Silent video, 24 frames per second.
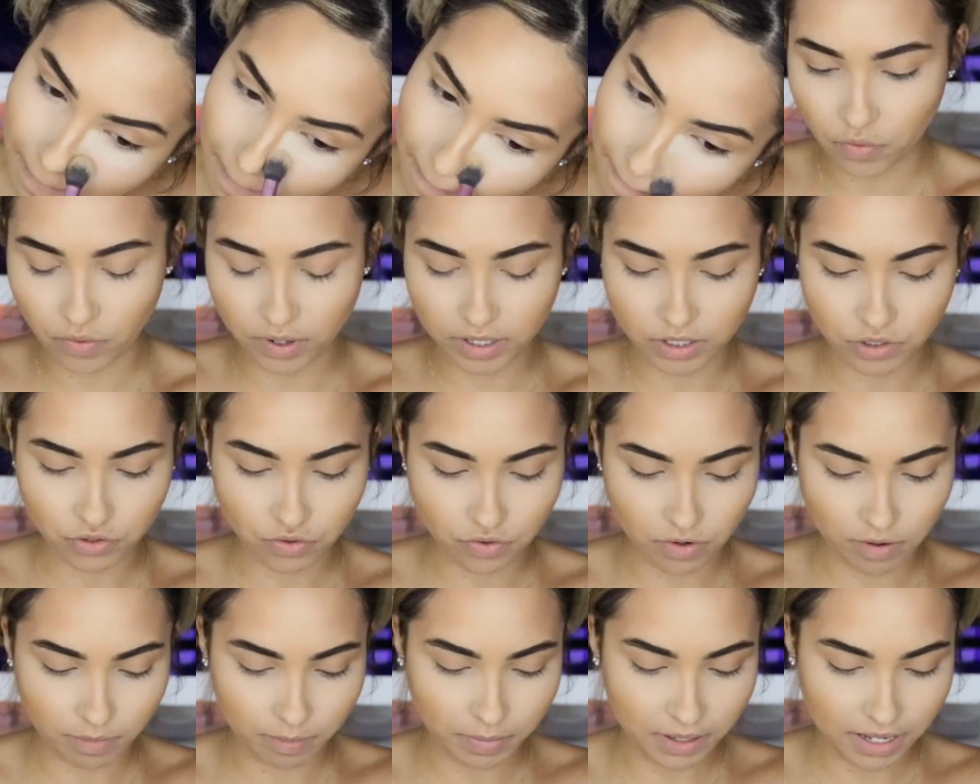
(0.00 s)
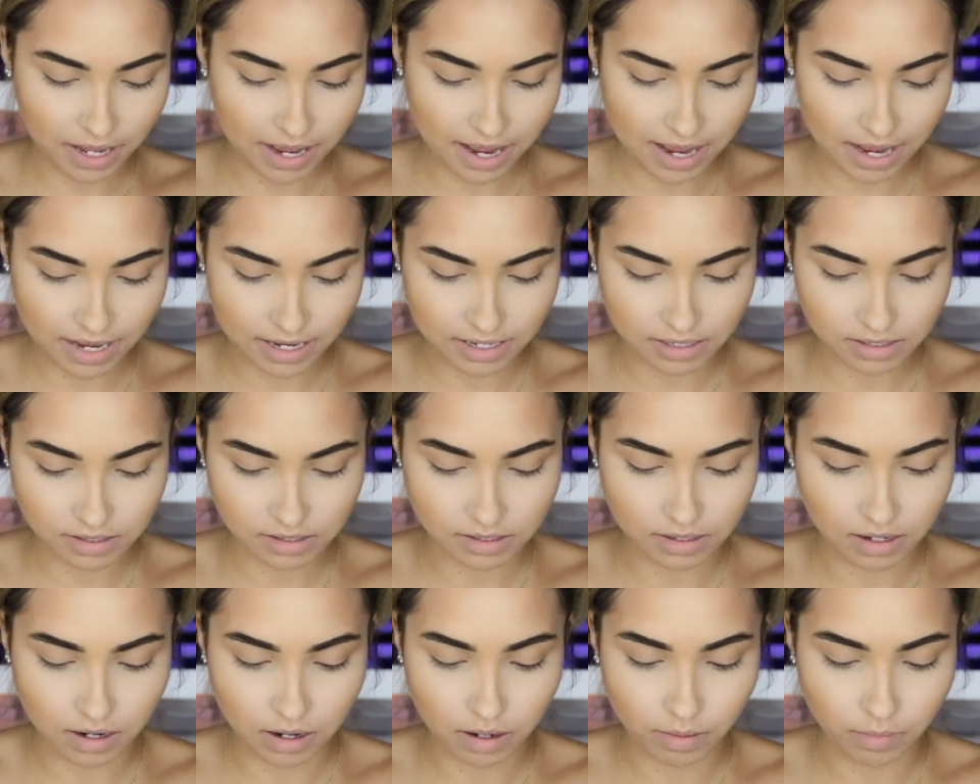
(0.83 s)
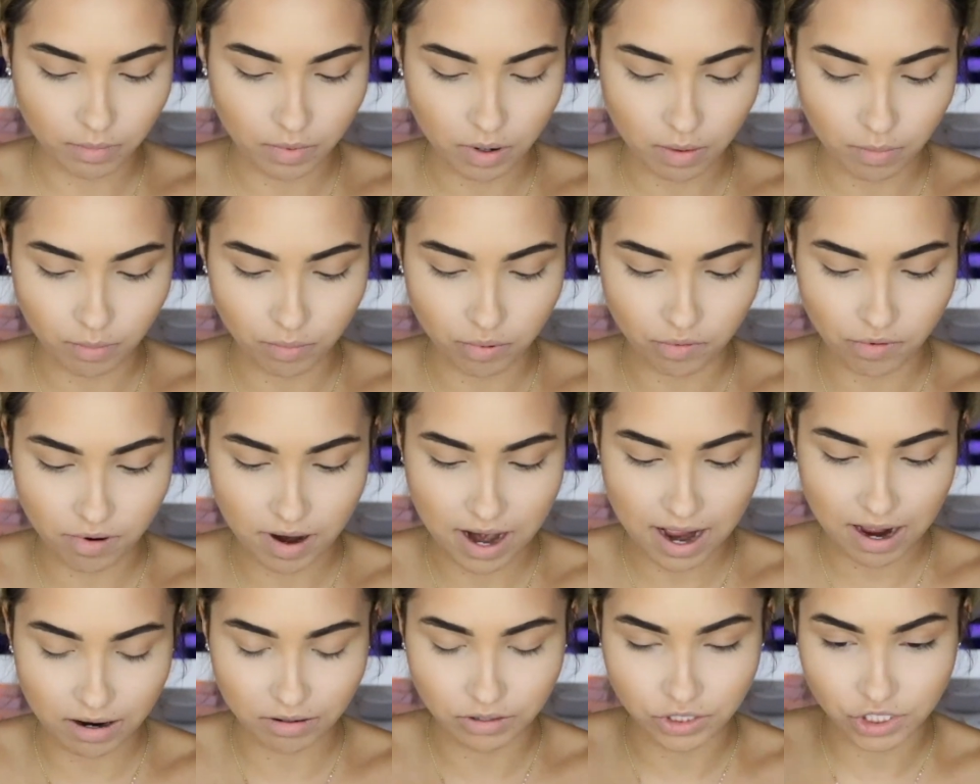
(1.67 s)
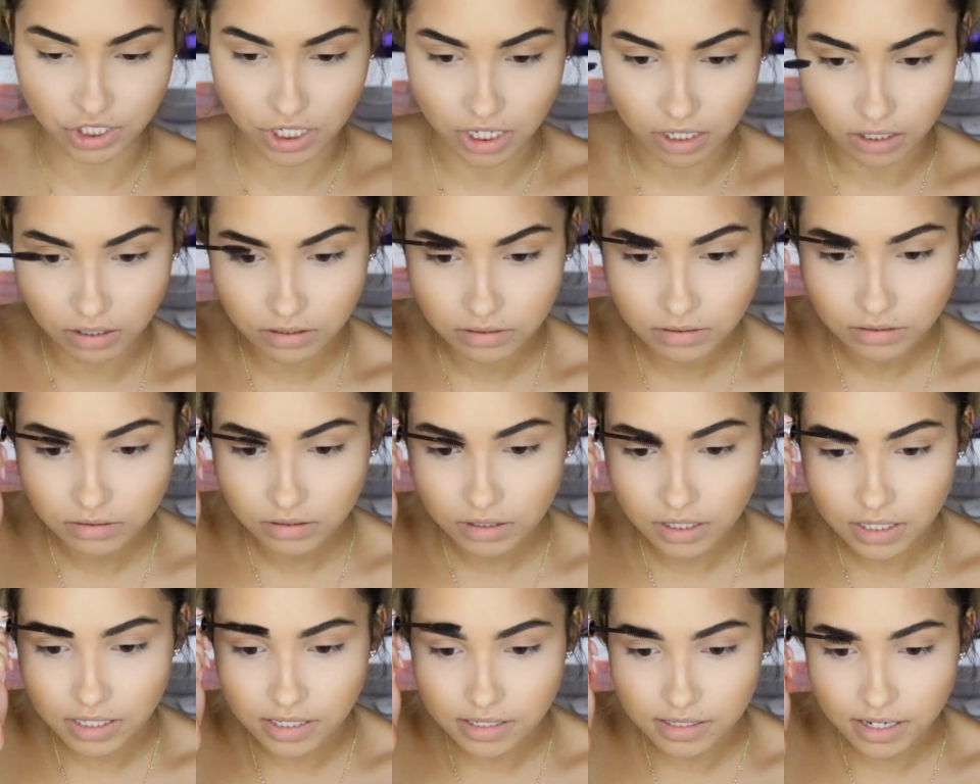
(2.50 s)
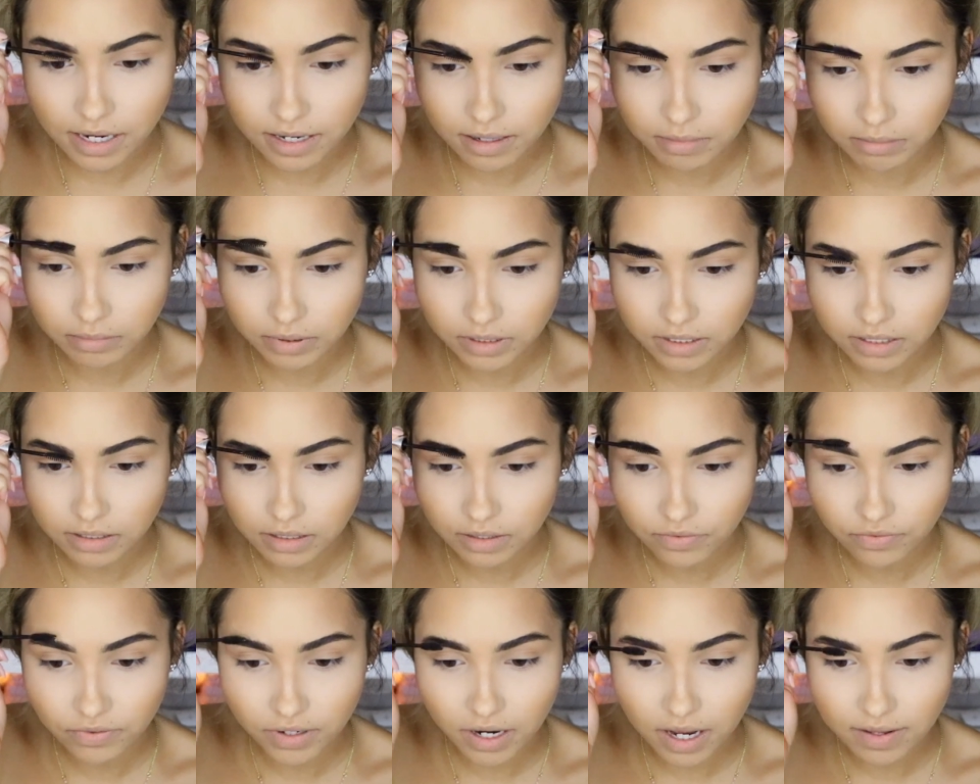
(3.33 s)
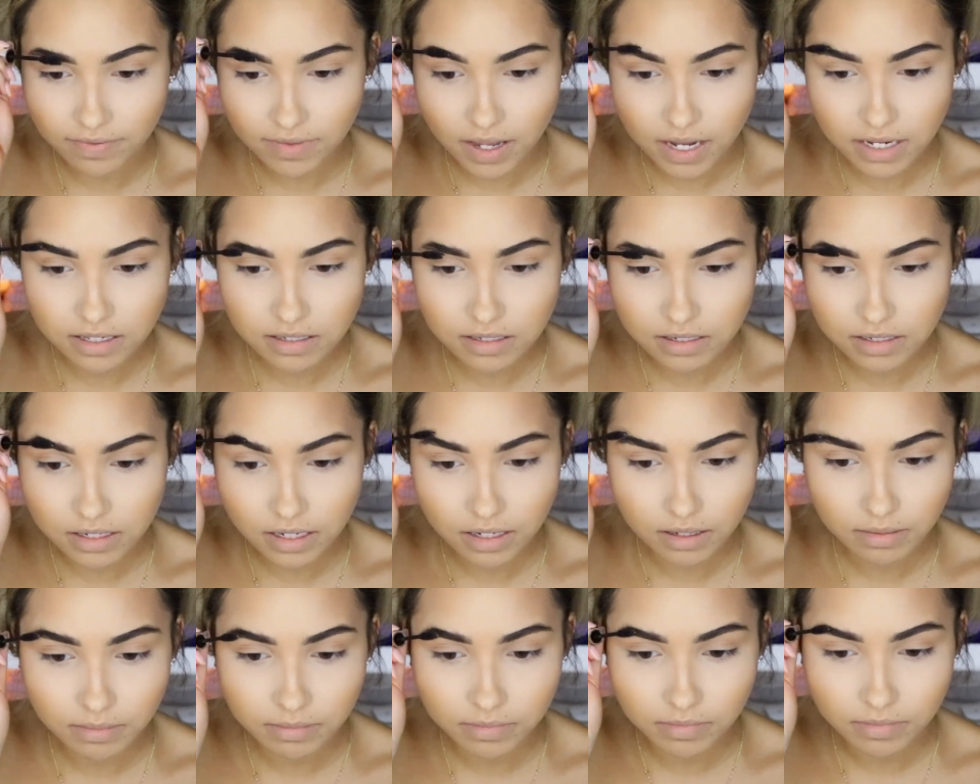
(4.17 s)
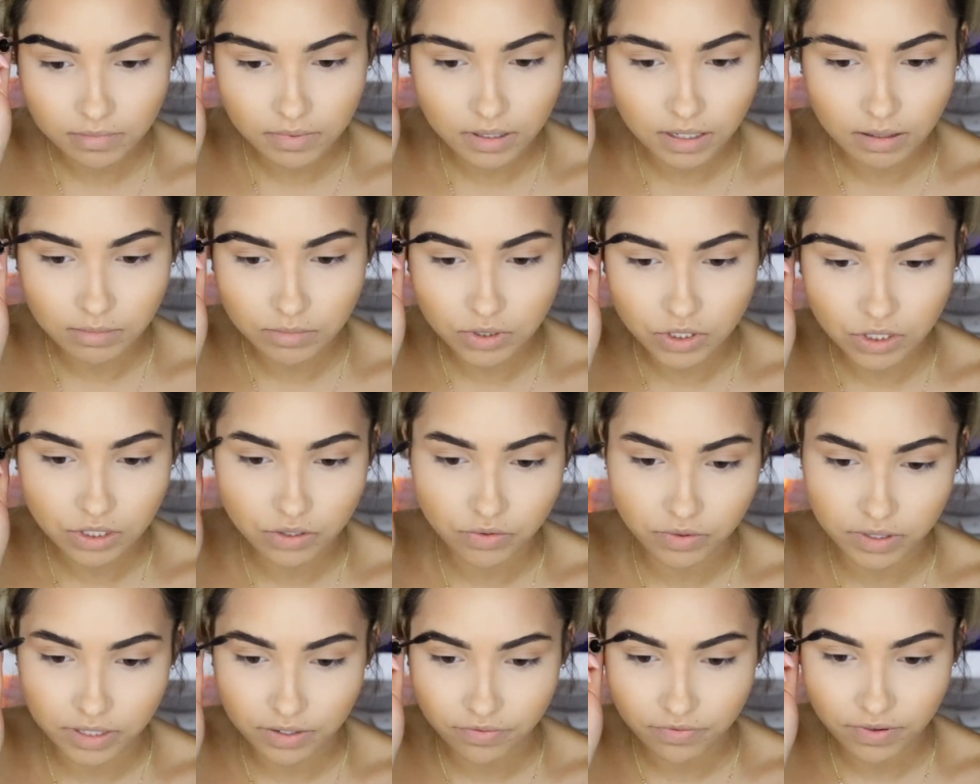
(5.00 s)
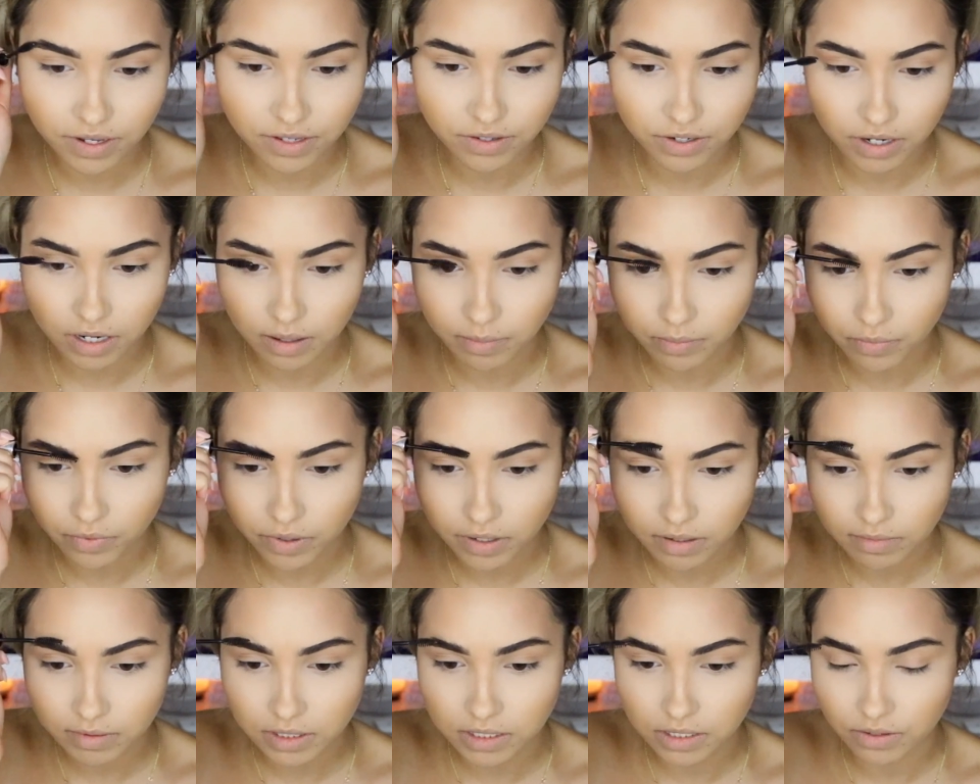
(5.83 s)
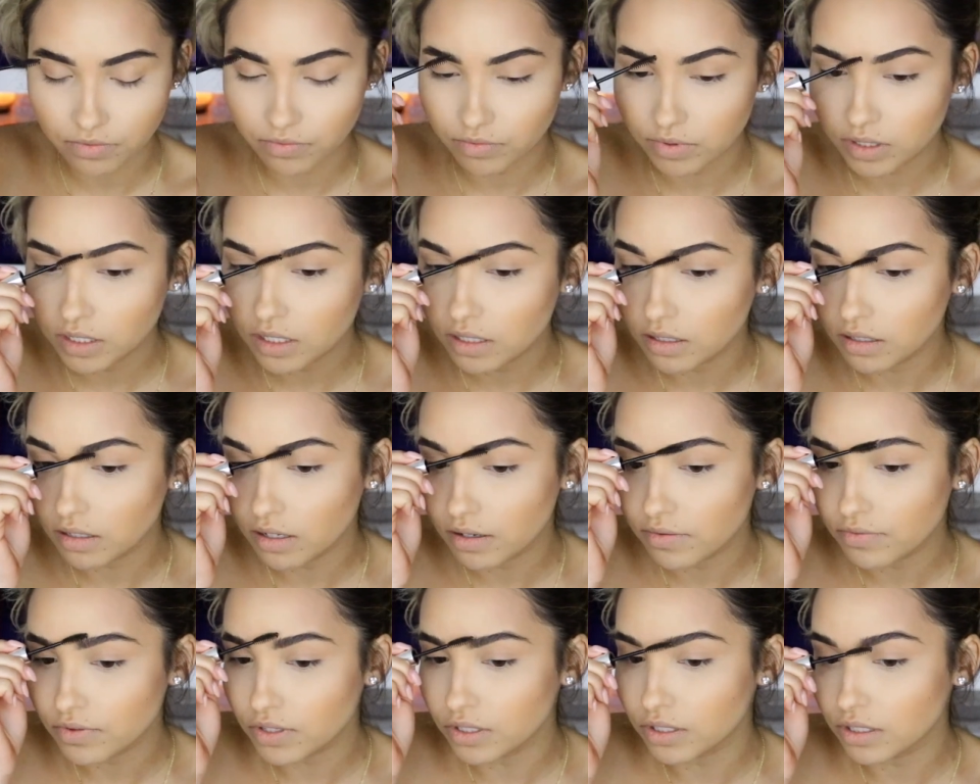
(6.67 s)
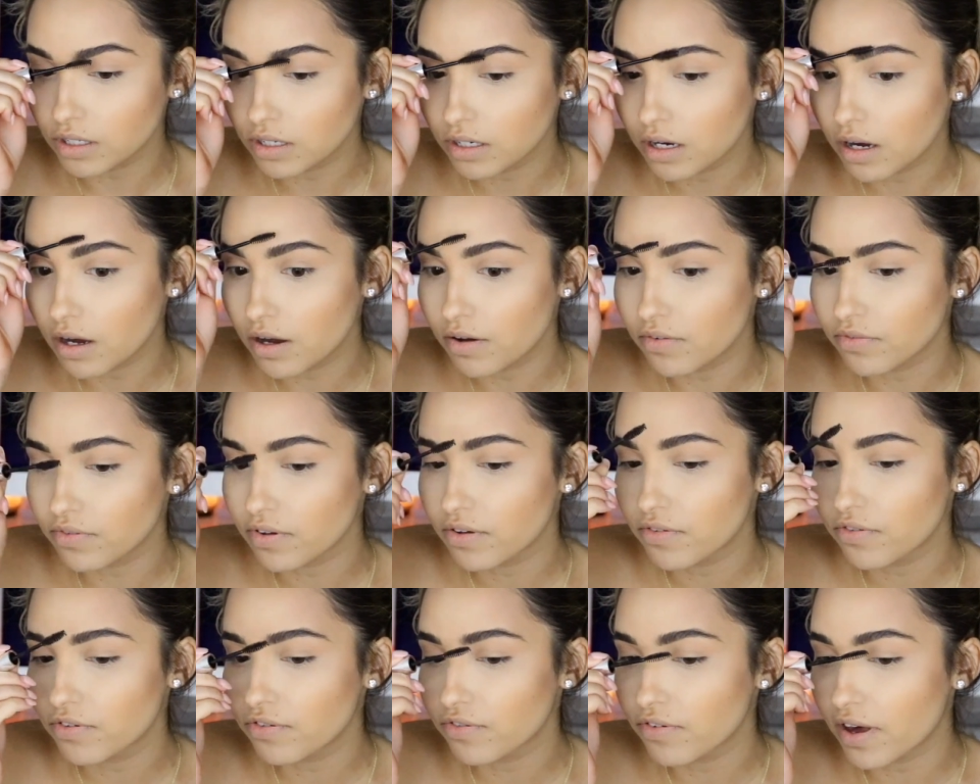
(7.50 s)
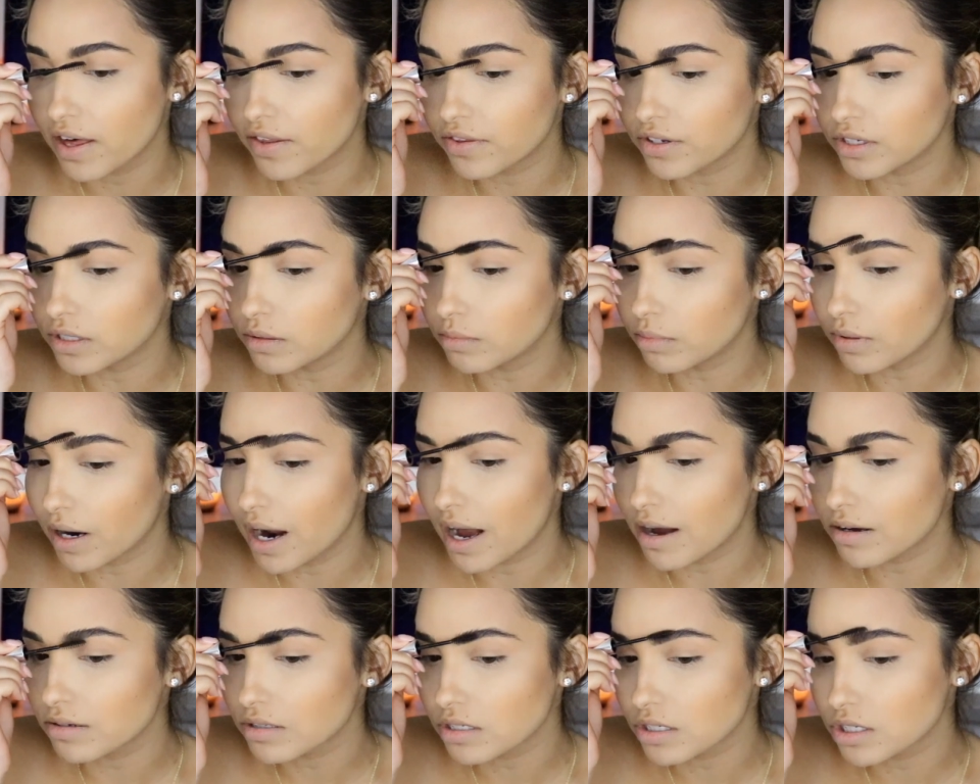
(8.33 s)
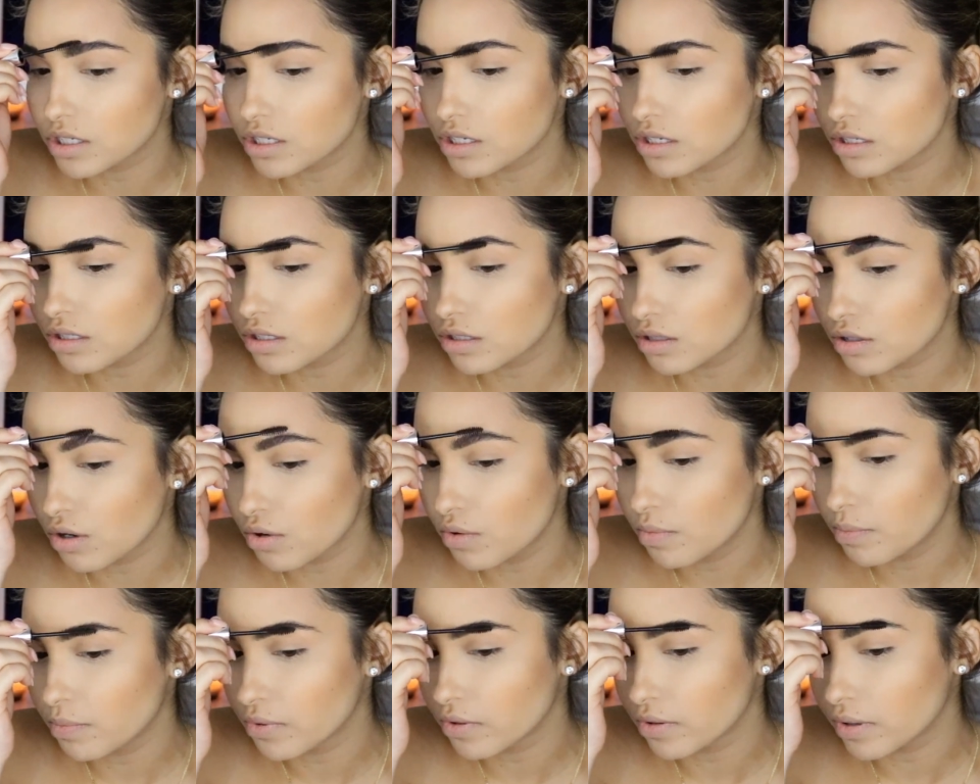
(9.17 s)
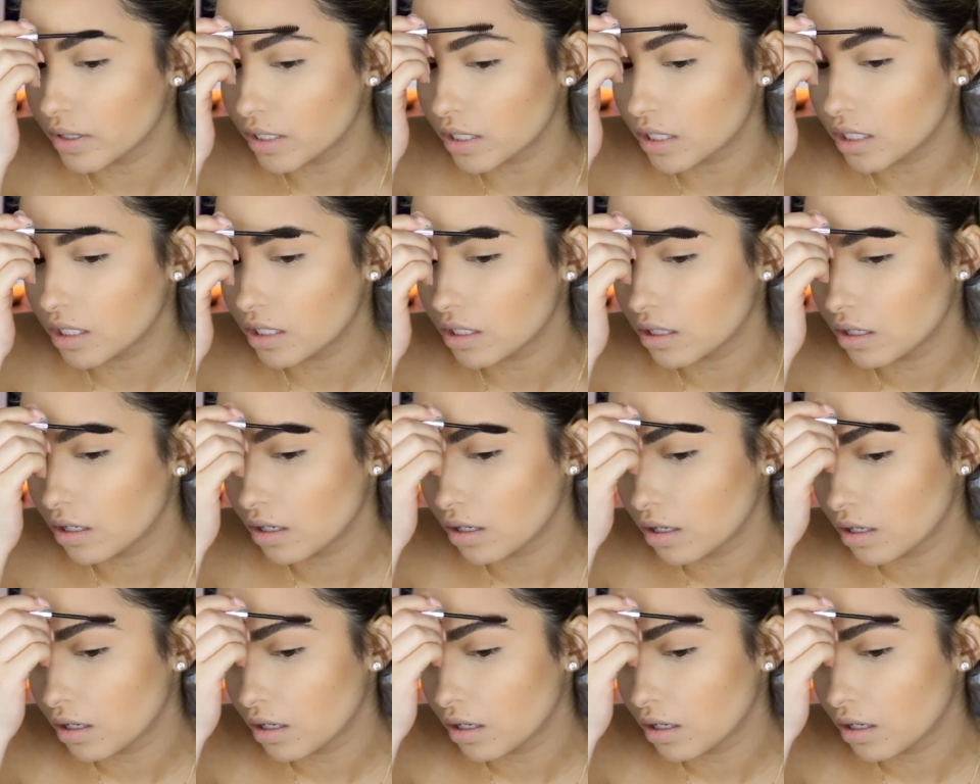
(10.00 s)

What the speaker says: I'm going to apply some brow gel because I completely forgot that step. And I'm just going to feather upward because I really love the look of feathered brows. It's just so pretty.